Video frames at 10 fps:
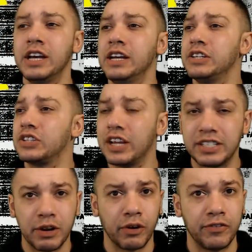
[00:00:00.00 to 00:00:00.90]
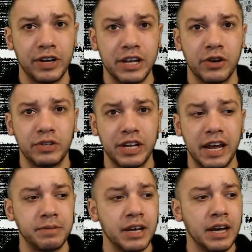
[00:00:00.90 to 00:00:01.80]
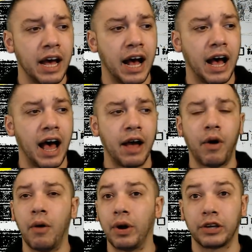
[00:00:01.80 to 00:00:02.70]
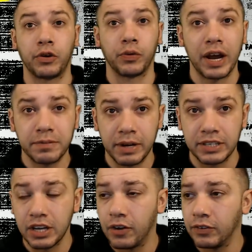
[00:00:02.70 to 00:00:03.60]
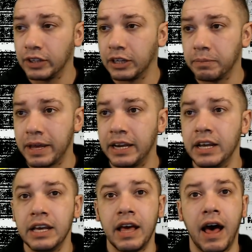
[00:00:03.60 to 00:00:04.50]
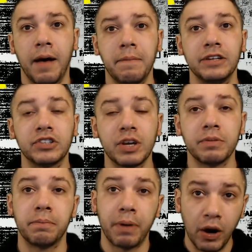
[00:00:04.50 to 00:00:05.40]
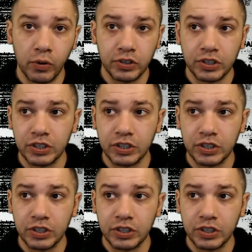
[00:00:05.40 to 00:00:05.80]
says they were videotaped. I want to correct myself a little bit. In some of the posts,